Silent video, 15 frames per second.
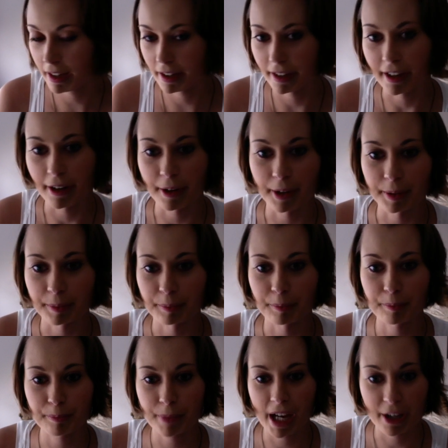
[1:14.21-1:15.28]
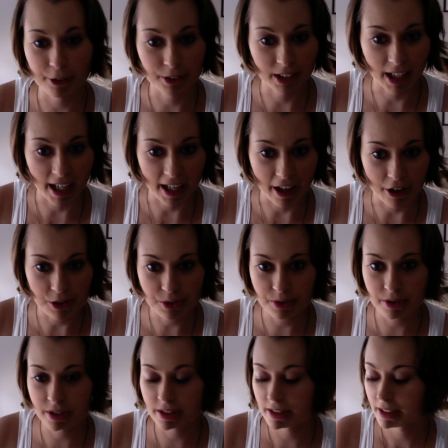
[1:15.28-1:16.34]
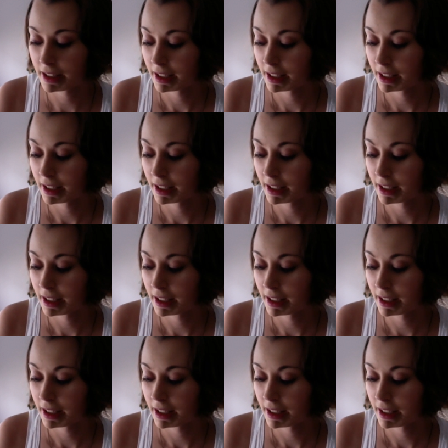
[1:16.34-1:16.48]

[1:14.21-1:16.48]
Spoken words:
pattern layout,